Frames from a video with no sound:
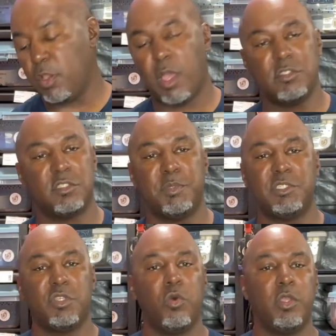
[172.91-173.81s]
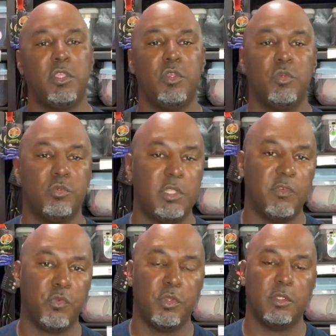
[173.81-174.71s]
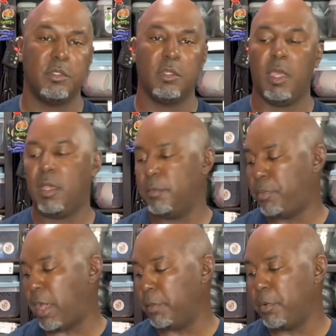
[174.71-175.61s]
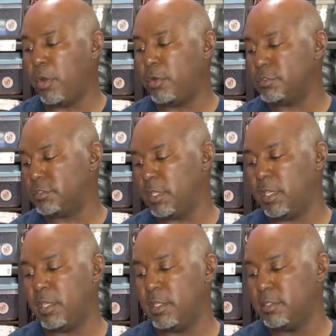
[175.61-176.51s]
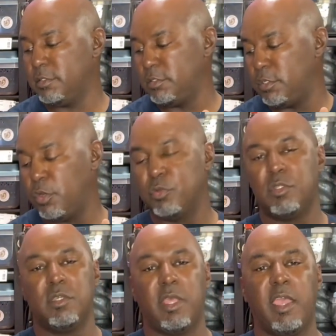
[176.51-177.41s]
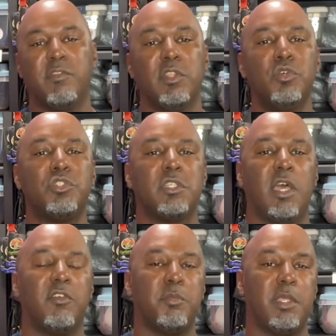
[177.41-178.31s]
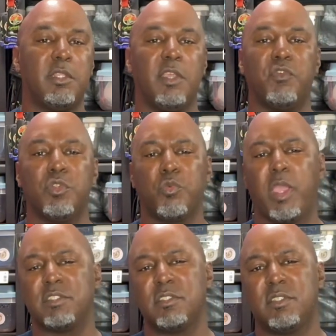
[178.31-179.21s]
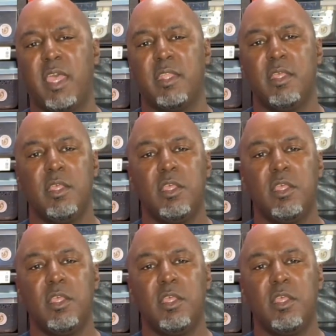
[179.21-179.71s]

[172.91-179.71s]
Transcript: I'll just be showing you different piebalds and, you know, the evolution of them in different directions that